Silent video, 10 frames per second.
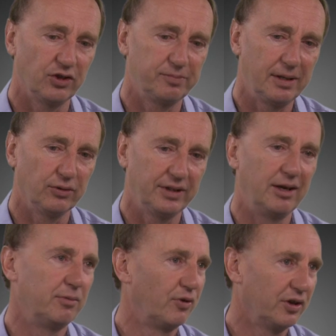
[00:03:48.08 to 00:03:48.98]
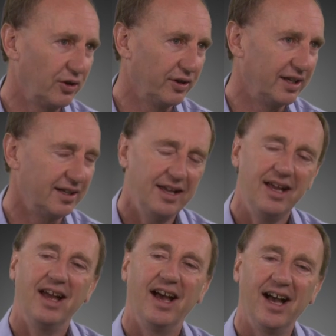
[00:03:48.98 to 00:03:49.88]
was expelled now before I got there.
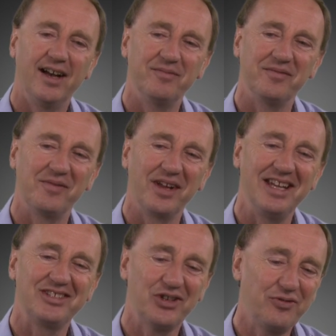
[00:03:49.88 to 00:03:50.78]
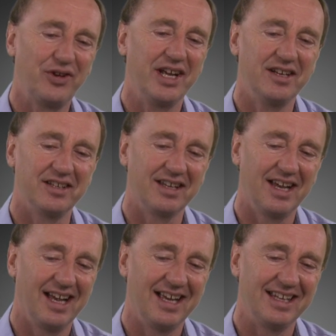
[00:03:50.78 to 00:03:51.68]
But he's a good friend,
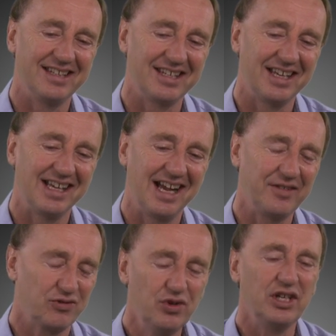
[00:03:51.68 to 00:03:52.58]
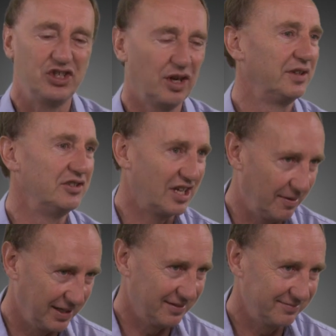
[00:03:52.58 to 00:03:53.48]
and I'm just really chuffed he's
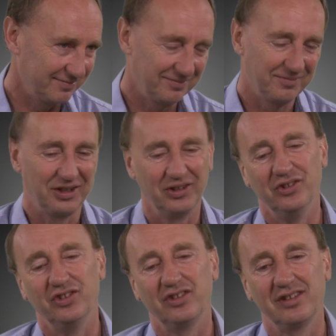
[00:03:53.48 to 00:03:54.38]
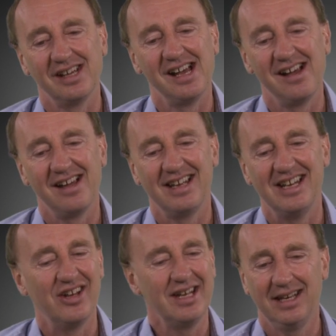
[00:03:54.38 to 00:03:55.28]
coming. Because
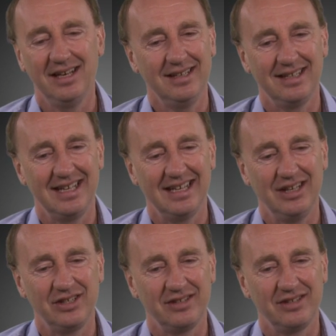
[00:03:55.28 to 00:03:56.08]
he